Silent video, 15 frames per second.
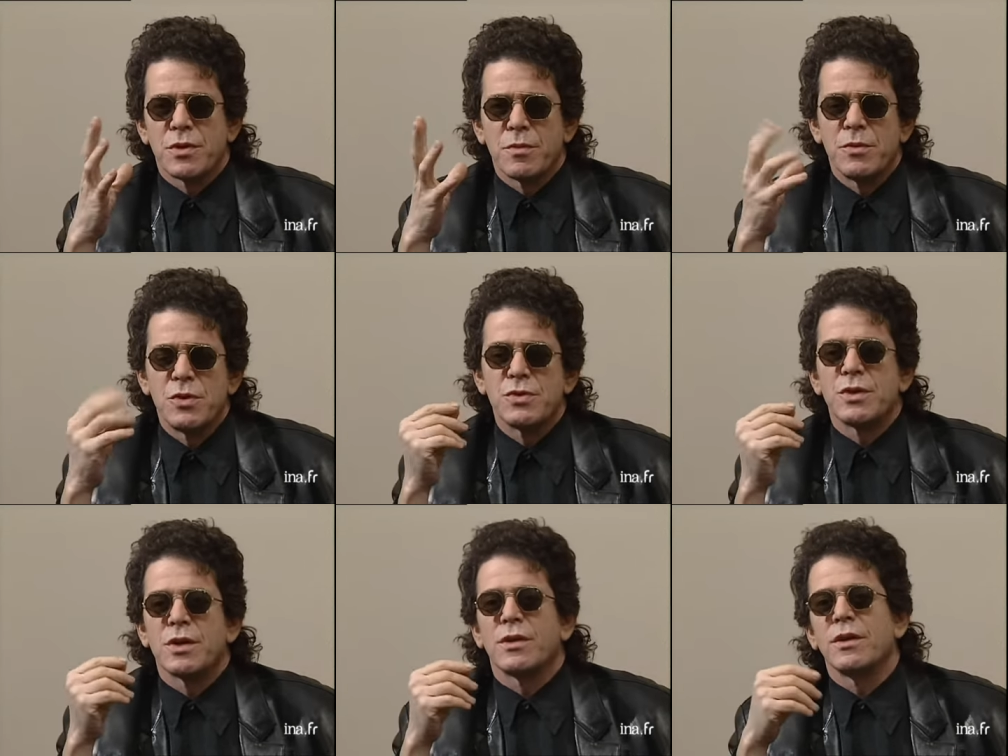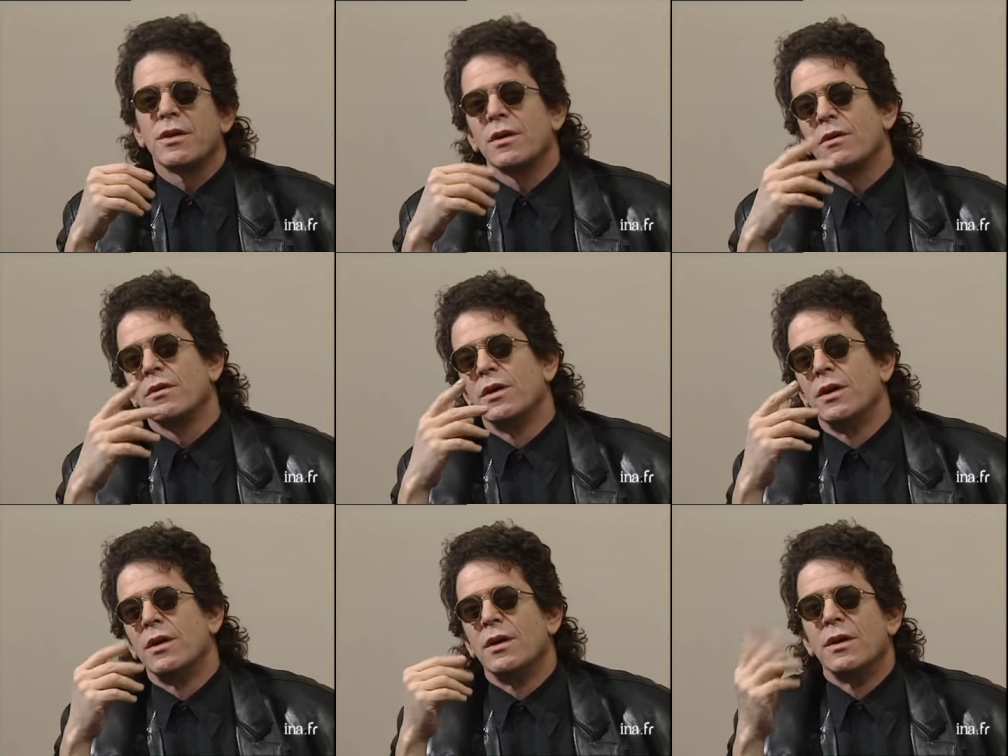music there
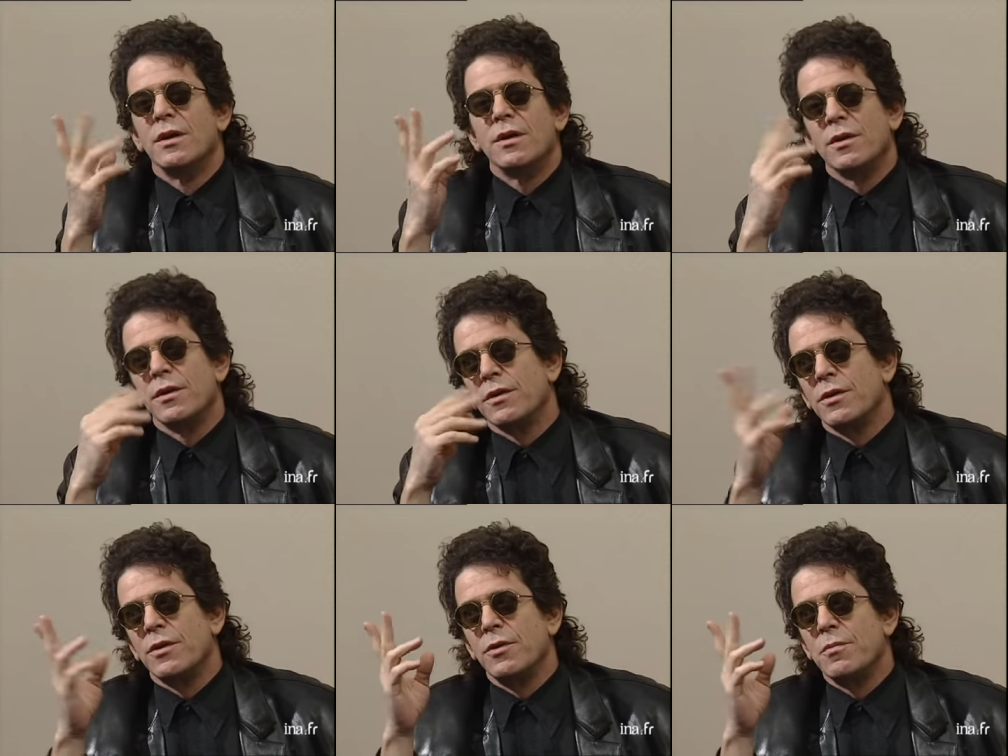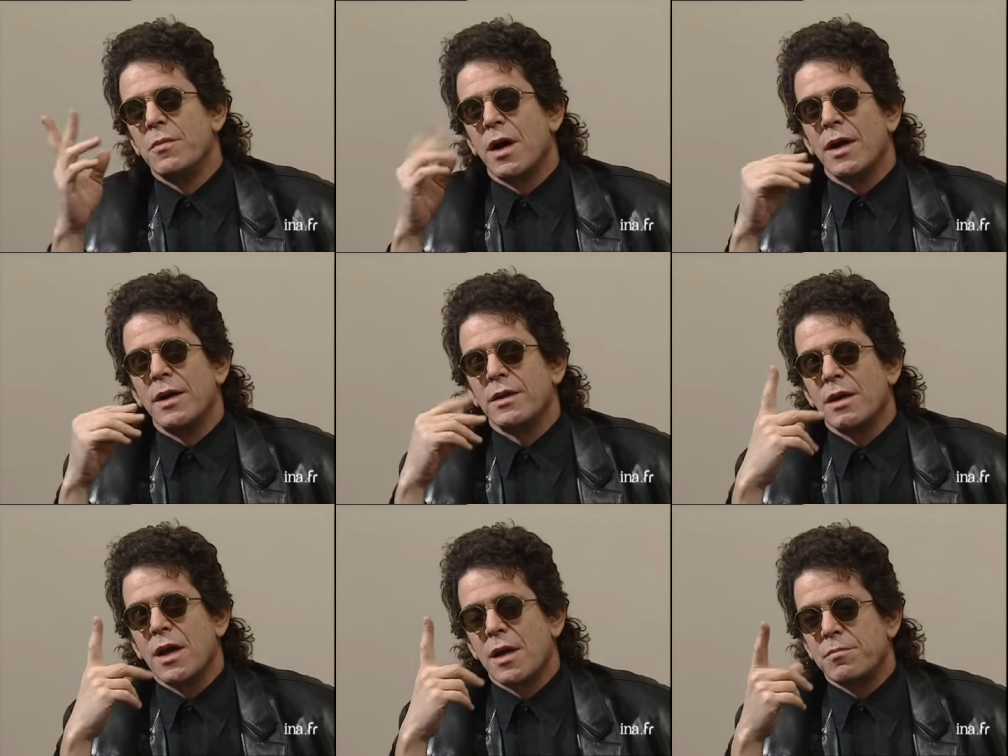you might
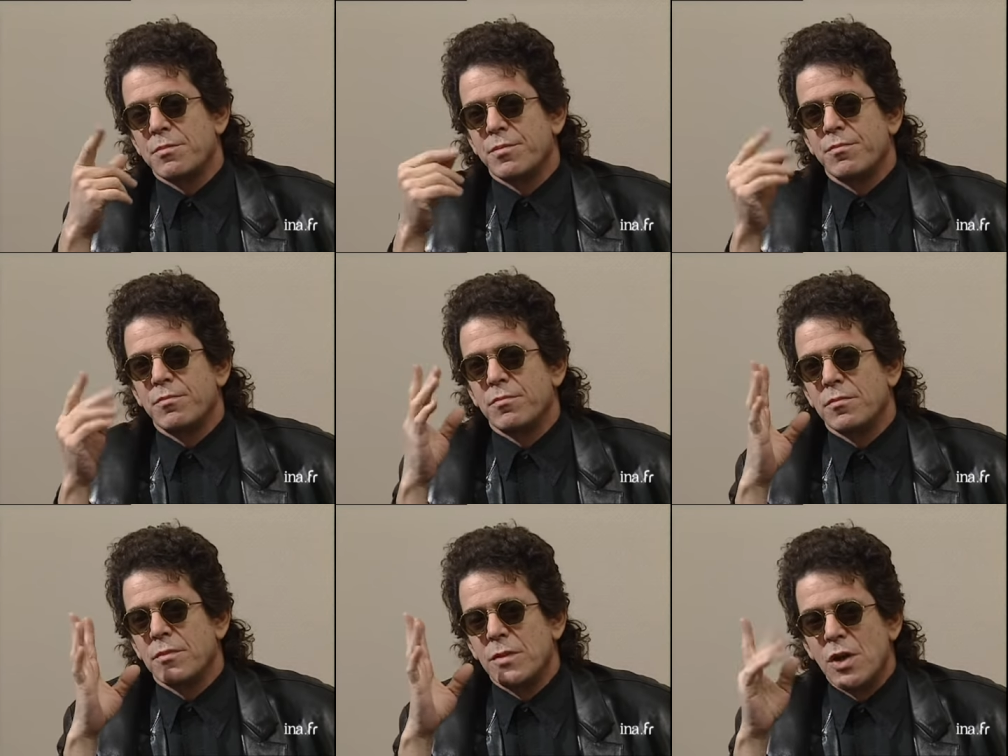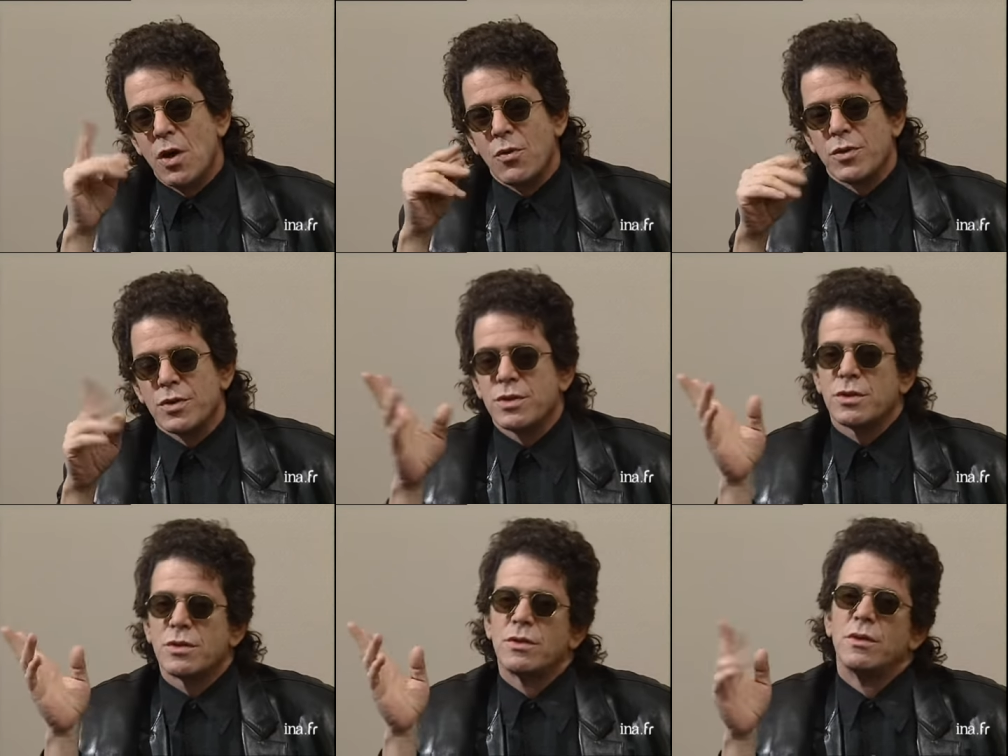not notice.